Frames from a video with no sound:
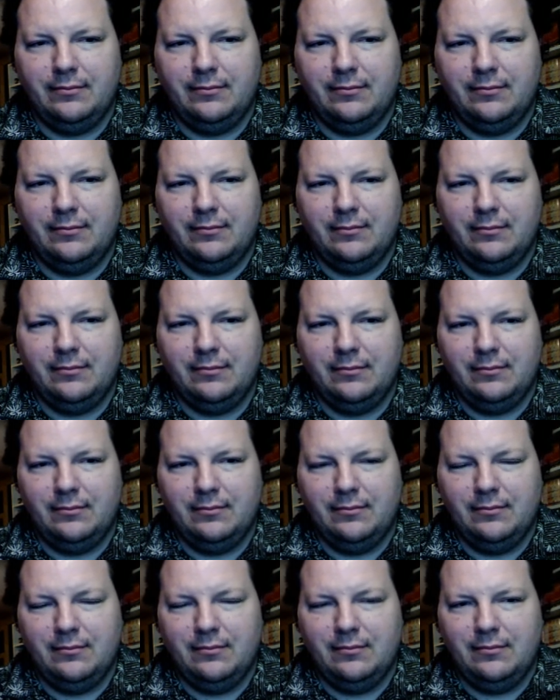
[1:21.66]

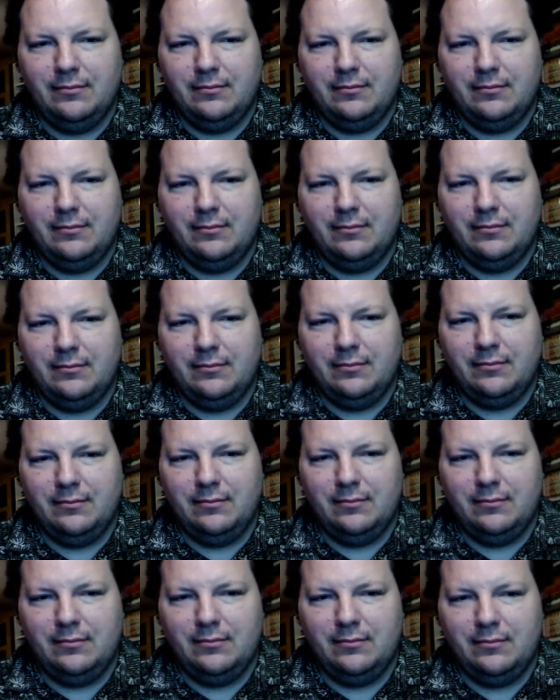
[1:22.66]

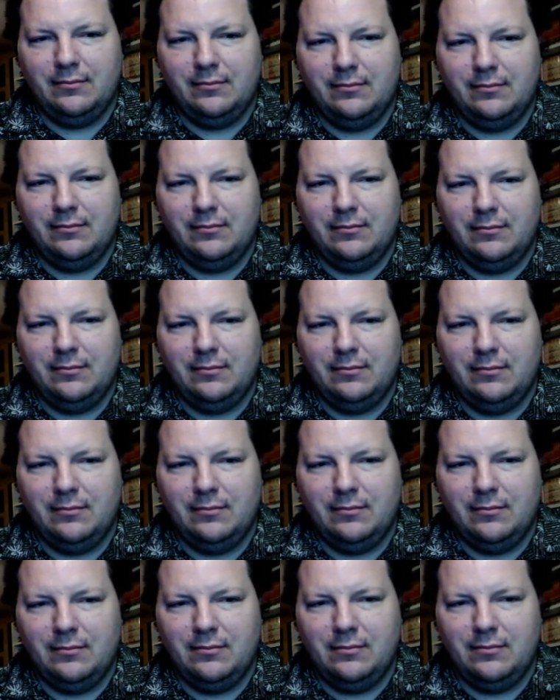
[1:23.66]

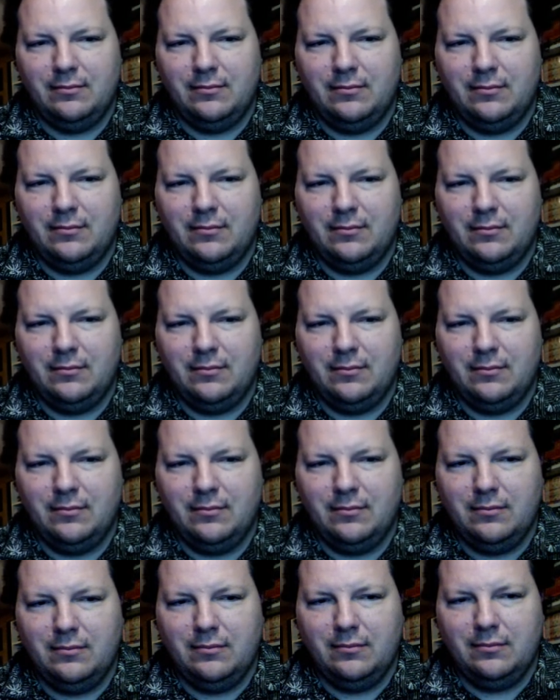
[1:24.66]

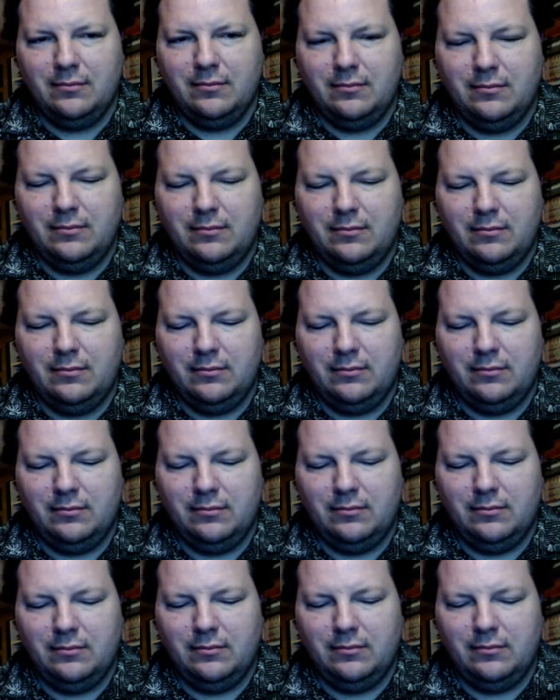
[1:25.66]

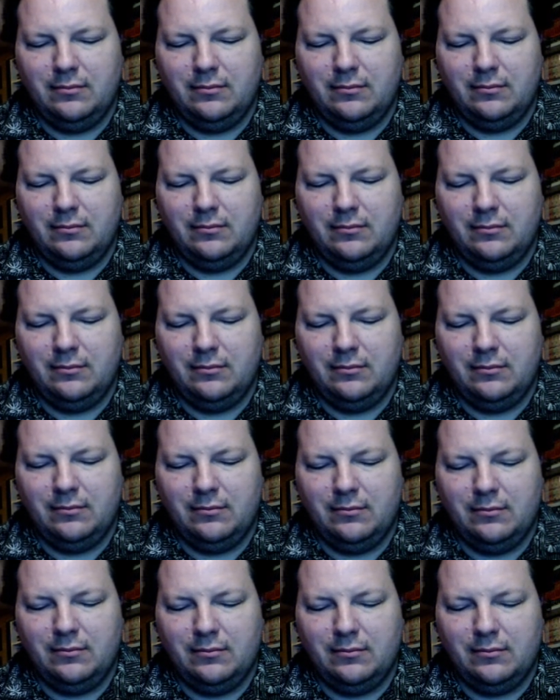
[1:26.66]

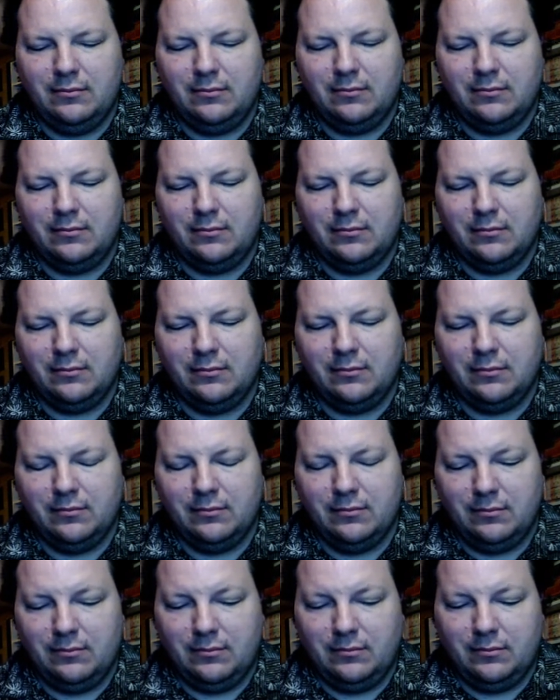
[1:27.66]

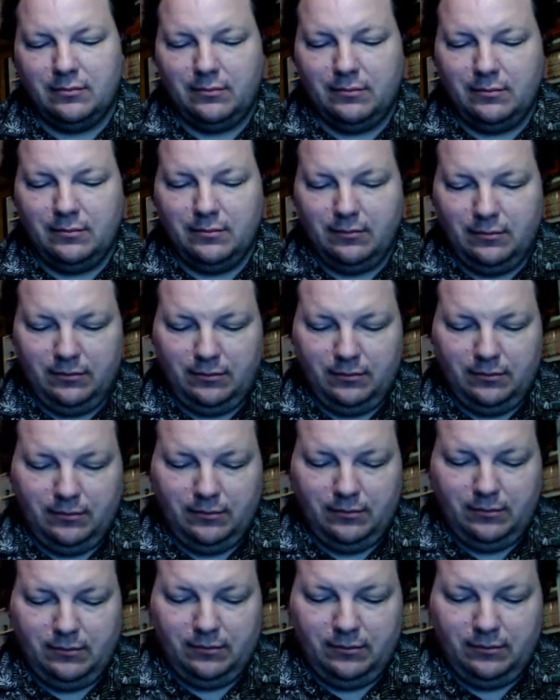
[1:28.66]
The person shown says nothing.